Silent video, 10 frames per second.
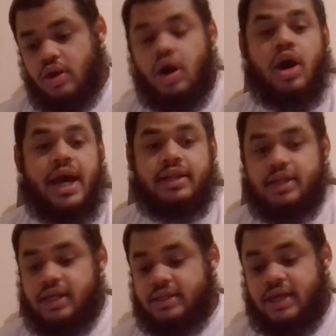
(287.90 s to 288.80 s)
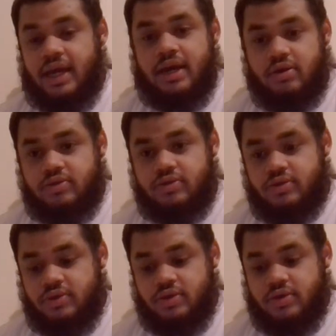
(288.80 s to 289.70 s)
Carl Anthony Towns,
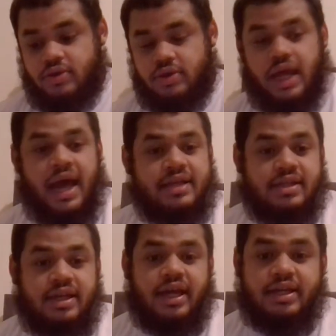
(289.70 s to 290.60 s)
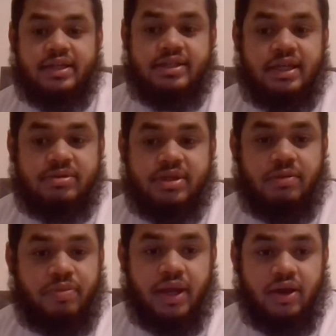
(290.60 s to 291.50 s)
that hasn't led his team to the
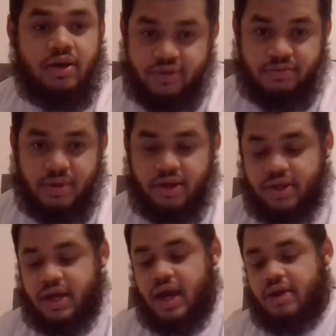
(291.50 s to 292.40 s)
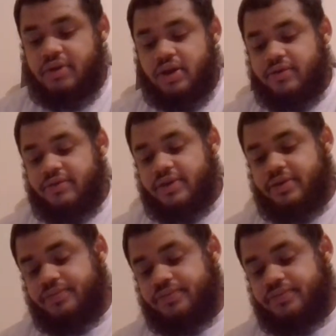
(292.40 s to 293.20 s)
playoffs, is better than Kyrie Irving?